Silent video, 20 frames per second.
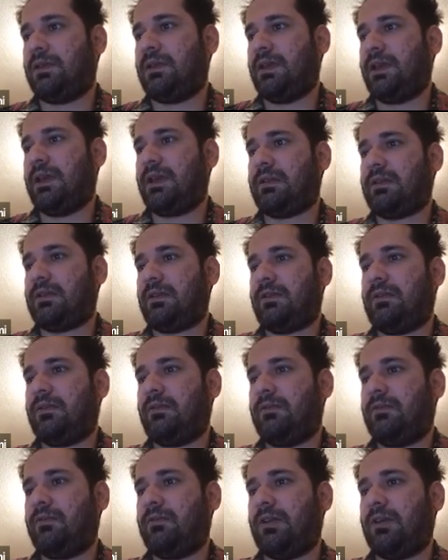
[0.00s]
X,
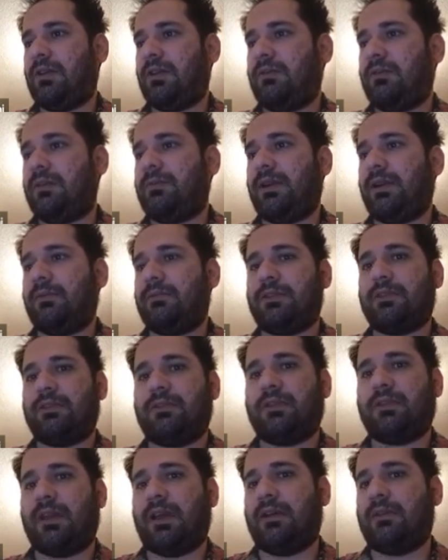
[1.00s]
whatever
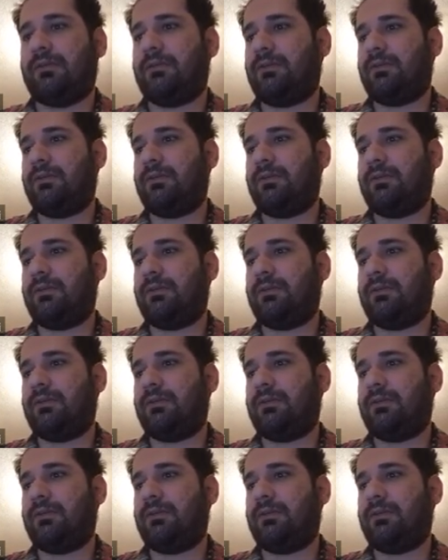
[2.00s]
parameter you have,